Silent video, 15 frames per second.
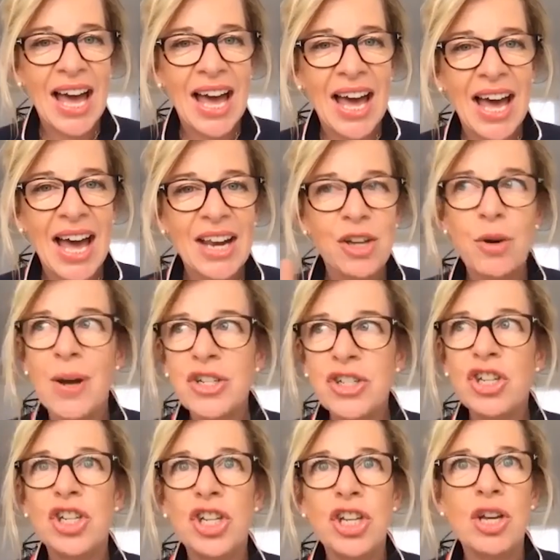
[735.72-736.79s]
And a question
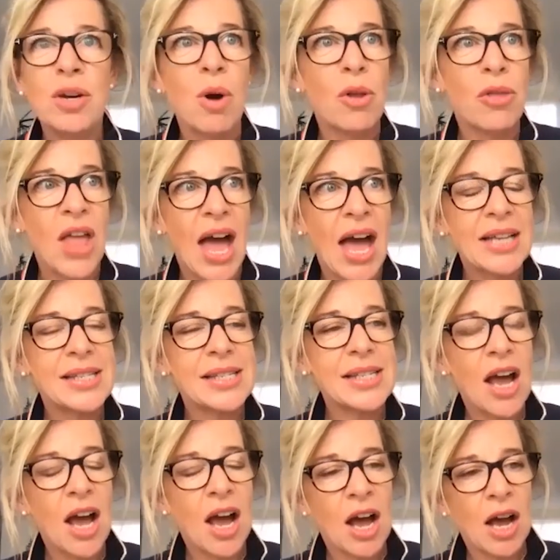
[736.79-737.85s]
to you on that:
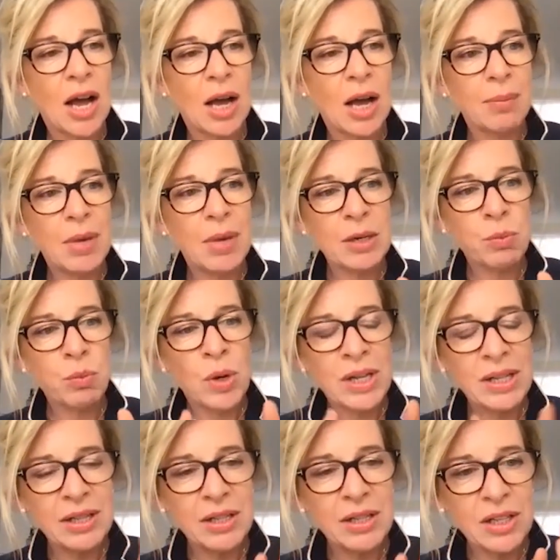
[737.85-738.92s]
um,
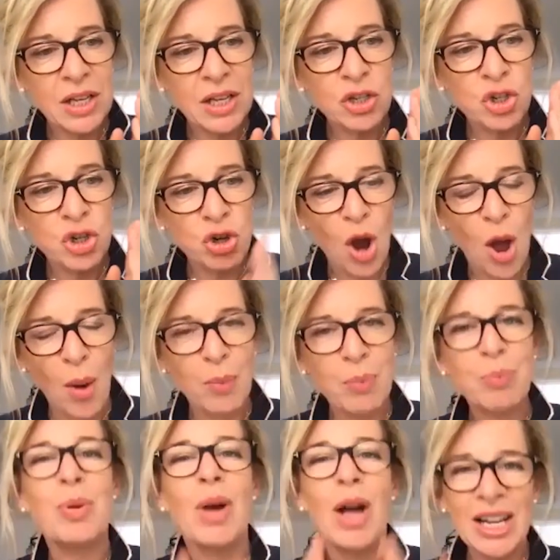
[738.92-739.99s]
Will Trump
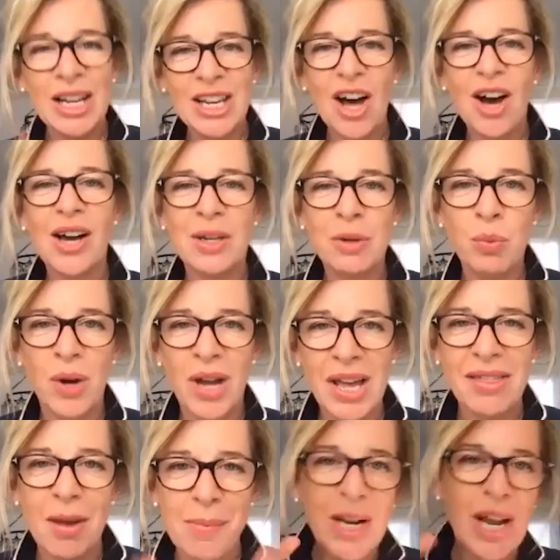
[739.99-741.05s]
align with?
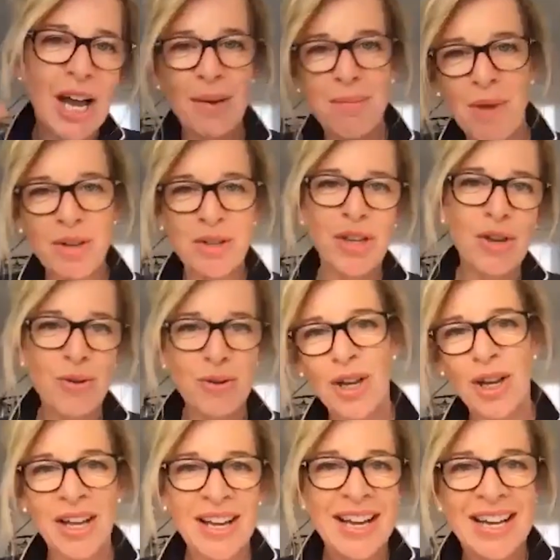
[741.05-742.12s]
I mean, I, am asking you
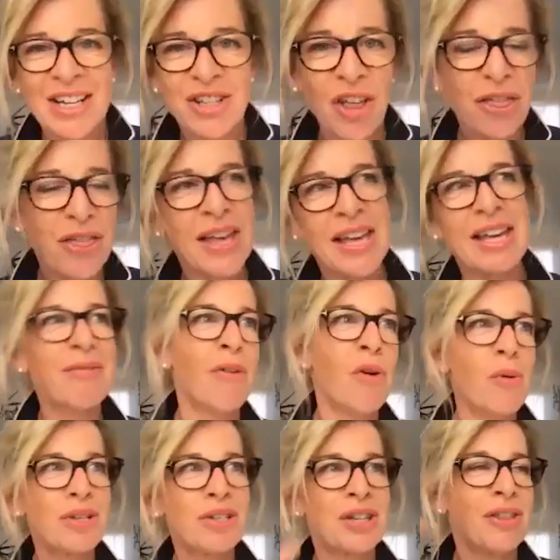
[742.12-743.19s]
to to think
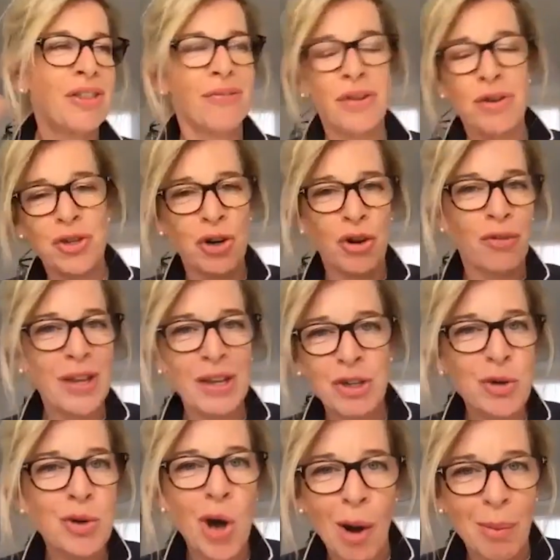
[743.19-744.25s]
forwards to the future of things
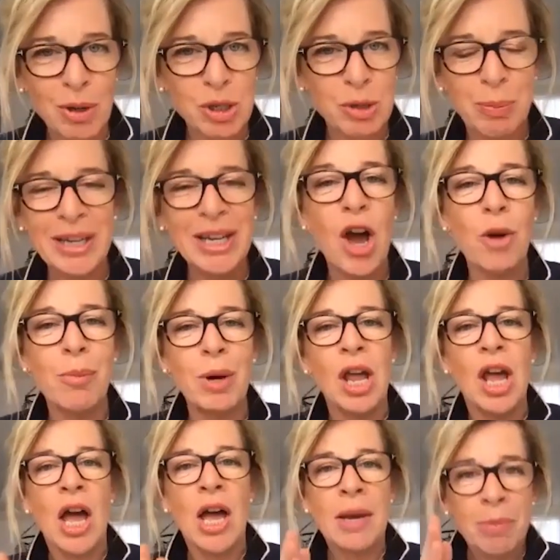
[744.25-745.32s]
you can't possibly know, but
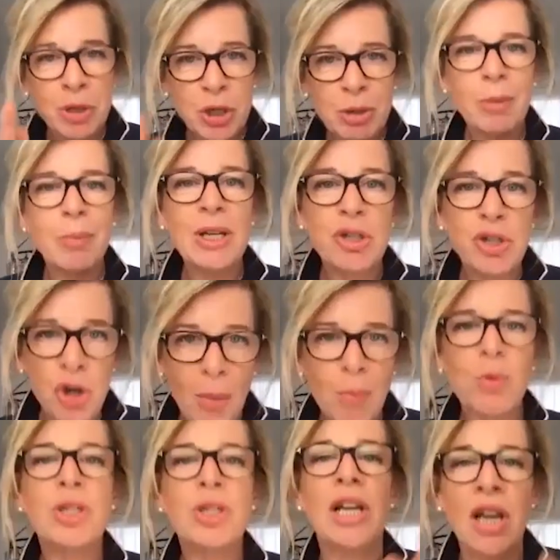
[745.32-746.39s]
presumably Trump
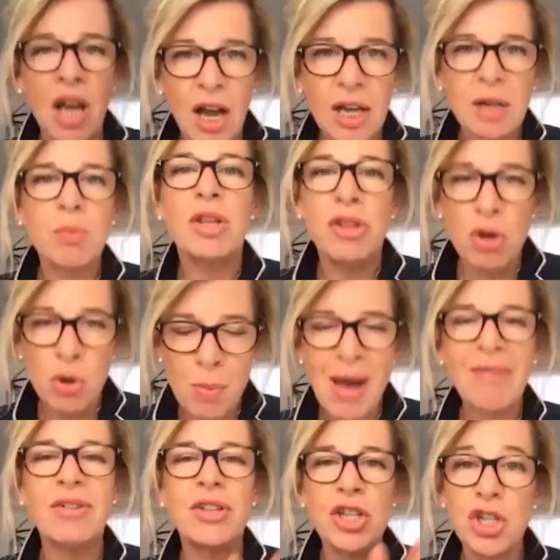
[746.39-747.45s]
would align with
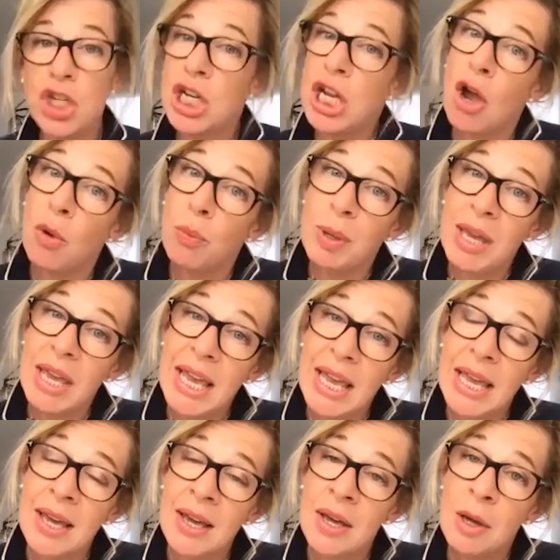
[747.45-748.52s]
whomever the
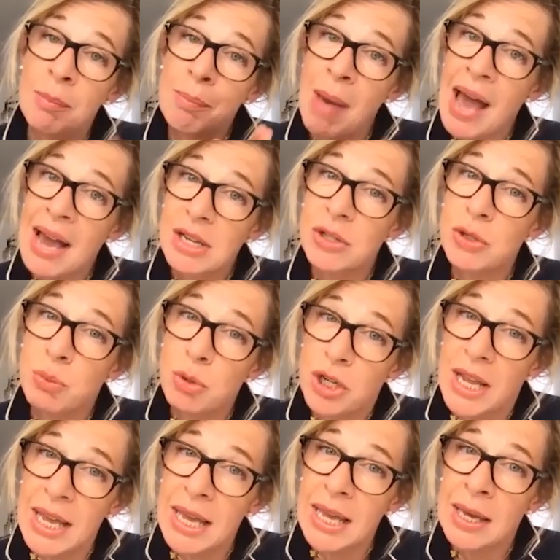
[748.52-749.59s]
GOP backs, would
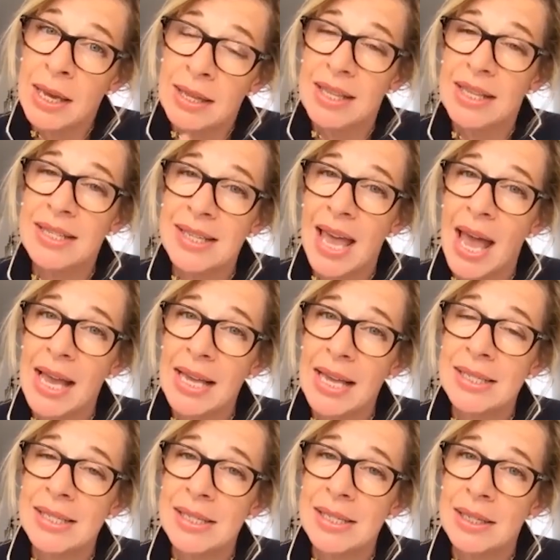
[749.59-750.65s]
he? In this
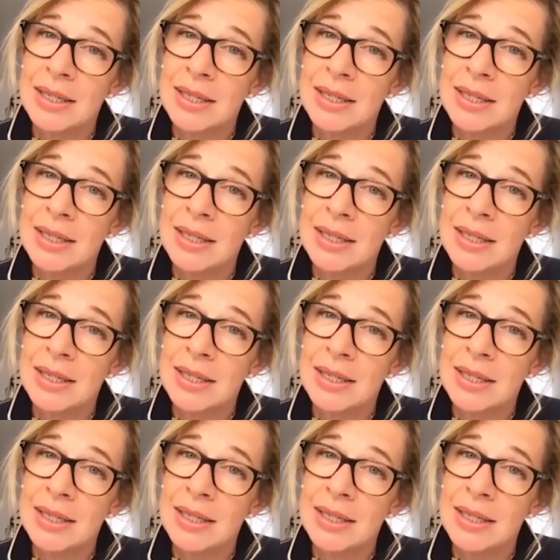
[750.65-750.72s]
case,